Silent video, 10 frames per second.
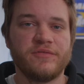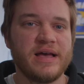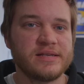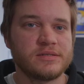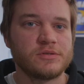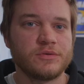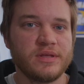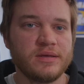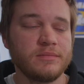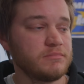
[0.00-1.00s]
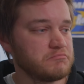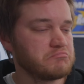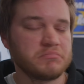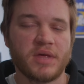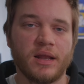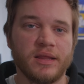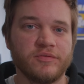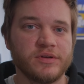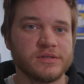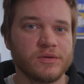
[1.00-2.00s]
fast is your thing,
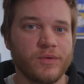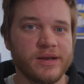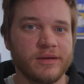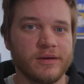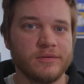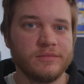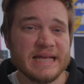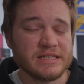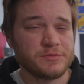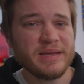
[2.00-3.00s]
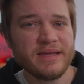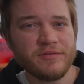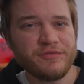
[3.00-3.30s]
911 is the way to go. And speaking of